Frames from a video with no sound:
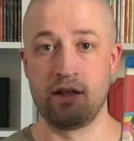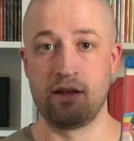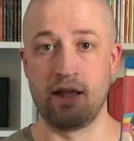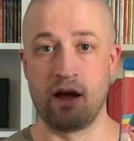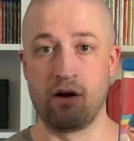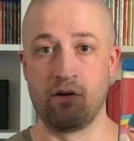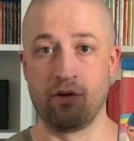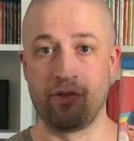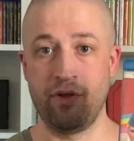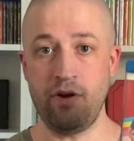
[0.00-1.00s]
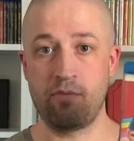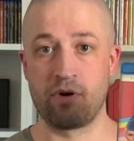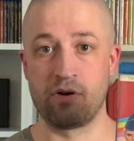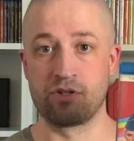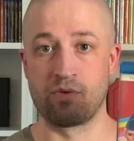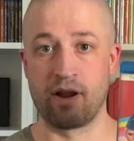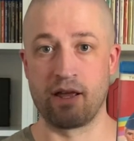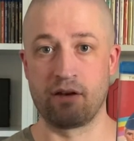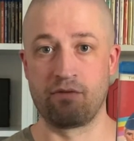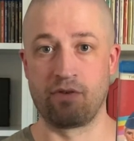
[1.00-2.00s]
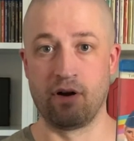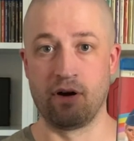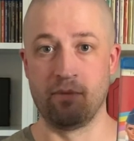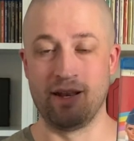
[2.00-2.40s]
Now, Thunderbirds ran from